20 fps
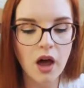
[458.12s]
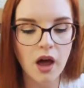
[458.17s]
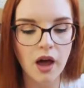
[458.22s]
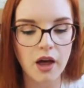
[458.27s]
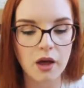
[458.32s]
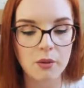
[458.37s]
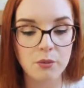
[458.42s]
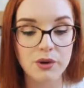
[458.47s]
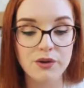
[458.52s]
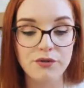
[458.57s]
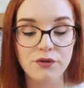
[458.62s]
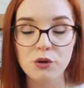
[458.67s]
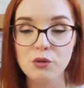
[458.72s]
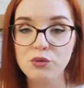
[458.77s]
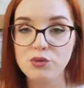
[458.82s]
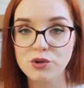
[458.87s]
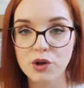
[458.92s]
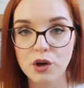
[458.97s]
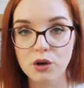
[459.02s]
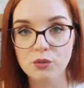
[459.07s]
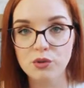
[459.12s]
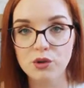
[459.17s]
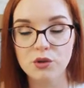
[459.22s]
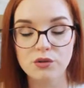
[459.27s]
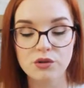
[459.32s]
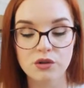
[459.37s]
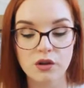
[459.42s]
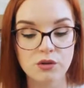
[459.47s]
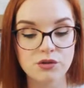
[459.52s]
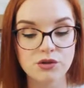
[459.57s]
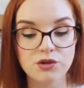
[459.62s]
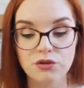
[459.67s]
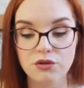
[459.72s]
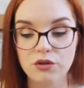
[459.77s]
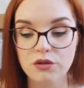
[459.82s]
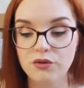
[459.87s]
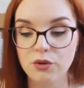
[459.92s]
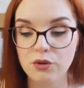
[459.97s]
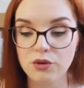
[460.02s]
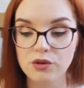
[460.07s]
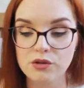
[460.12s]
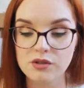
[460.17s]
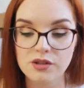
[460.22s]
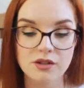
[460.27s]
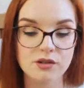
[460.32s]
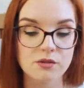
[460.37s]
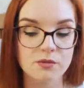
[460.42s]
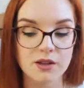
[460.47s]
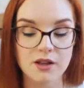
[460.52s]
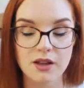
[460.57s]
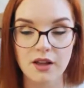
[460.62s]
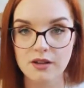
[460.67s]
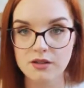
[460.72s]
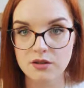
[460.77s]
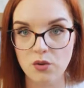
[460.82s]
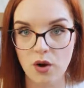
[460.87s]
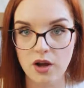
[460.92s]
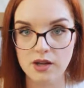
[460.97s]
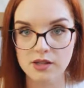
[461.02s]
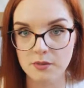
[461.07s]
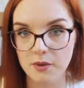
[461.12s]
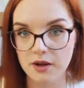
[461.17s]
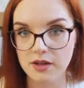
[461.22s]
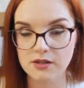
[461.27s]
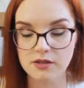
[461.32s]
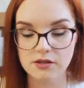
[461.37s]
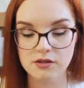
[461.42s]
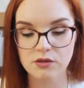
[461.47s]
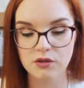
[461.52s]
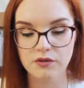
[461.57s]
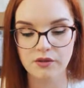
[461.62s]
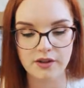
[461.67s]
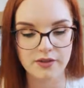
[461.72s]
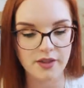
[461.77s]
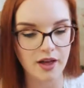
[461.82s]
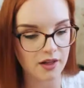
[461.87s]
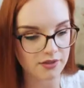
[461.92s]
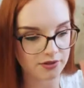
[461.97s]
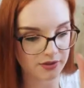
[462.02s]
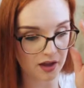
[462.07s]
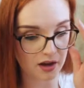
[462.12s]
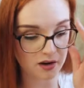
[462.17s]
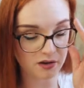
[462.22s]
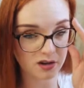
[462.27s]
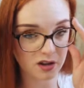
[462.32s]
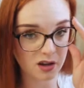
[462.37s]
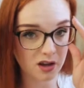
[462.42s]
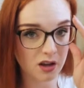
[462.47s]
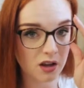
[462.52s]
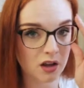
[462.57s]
But if you don't use Yoast, or if you're using something like Squarespace and stuff like that, then